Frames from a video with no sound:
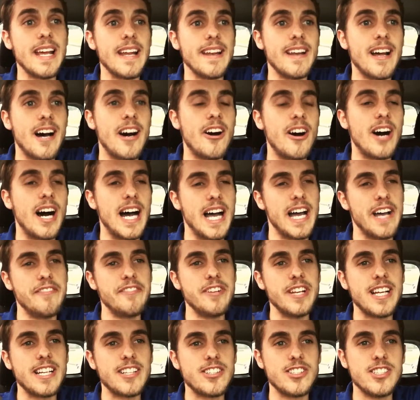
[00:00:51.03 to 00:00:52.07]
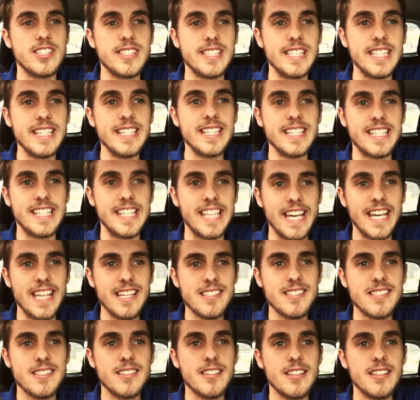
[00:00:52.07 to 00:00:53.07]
Now, I haven't actually seen it yet.